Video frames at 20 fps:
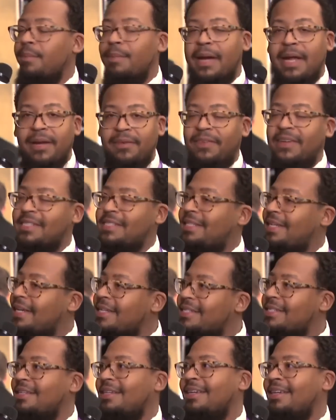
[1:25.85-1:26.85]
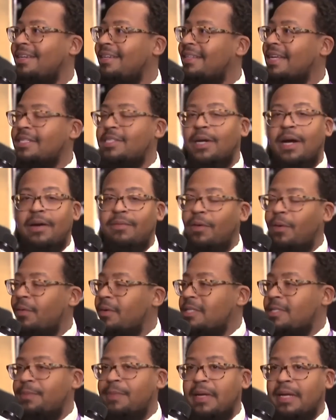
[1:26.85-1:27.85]
Manifest destiny. That's how I've
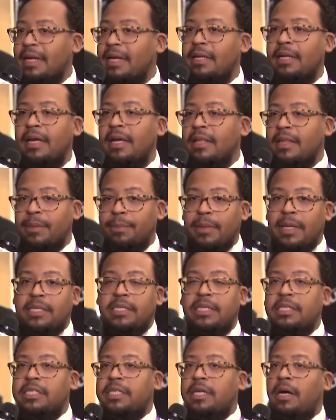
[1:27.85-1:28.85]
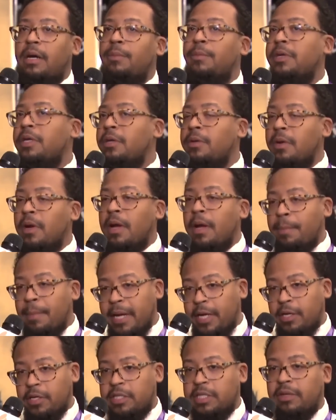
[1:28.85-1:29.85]
always been, and the blessings come when you
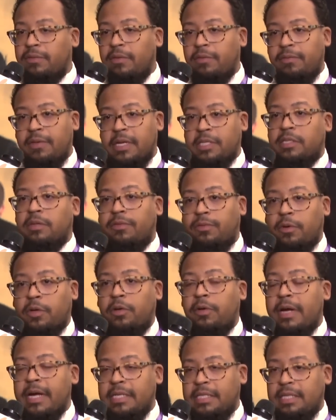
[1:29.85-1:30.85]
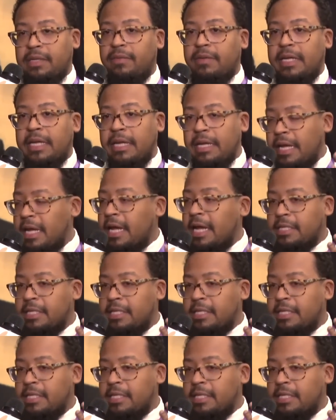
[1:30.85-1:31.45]
make yourself a vessel for creativity.